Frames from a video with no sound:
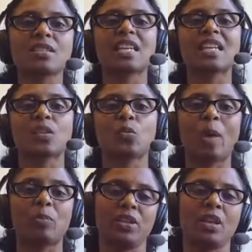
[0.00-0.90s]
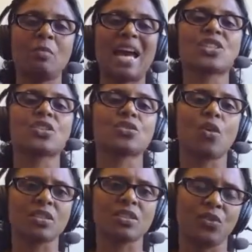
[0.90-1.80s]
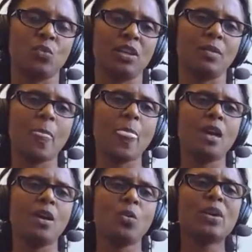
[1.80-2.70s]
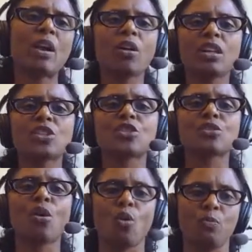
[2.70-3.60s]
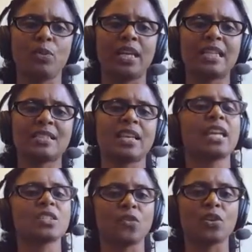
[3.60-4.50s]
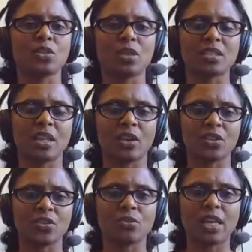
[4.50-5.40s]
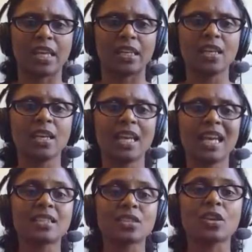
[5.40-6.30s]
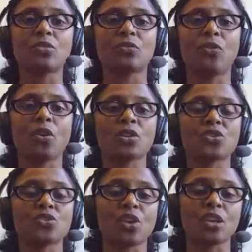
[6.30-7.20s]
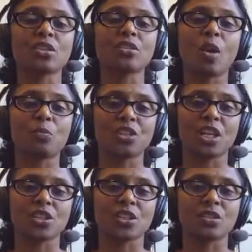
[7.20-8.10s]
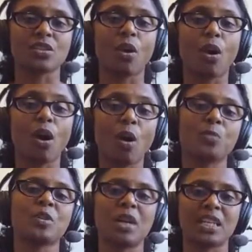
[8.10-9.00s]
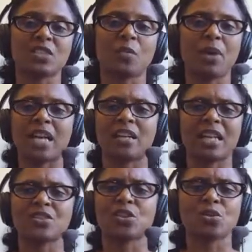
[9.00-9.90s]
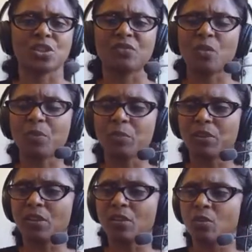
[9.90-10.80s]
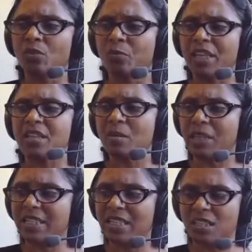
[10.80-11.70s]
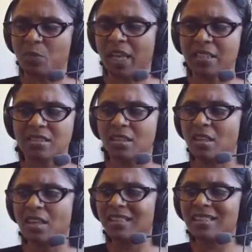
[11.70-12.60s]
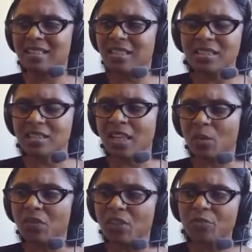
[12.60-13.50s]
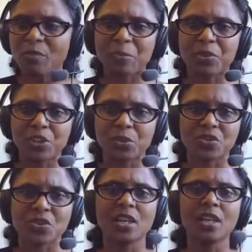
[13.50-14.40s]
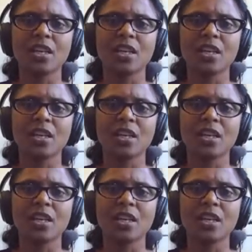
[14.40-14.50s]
secret weapon our magic sauce if you will we called it scope and it stands for as you can see on the screen it stood for structured computations optimized for parallel execution for people who've been in the big data space this is the equivalent of MapReduce.